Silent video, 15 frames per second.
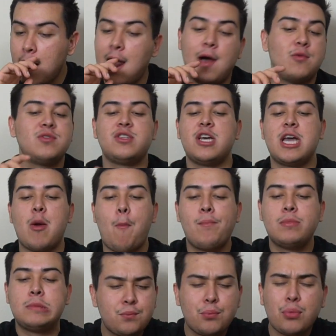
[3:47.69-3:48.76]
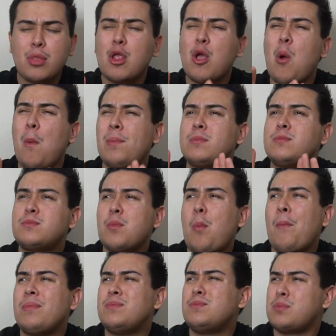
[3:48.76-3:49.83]
I was like,
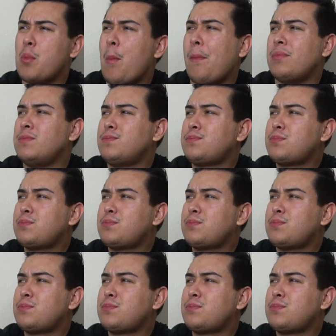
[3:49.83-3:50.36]
that's